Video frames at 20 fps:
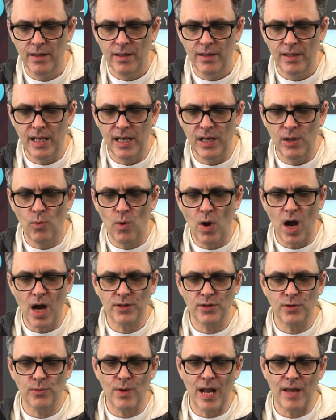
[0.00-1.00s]
Then he
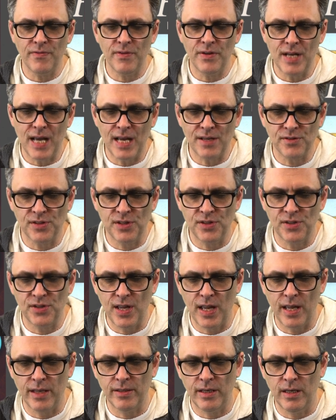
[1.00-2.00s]
walked around the desk to
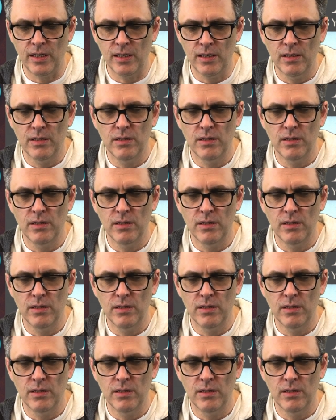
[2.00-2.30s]
Stanley.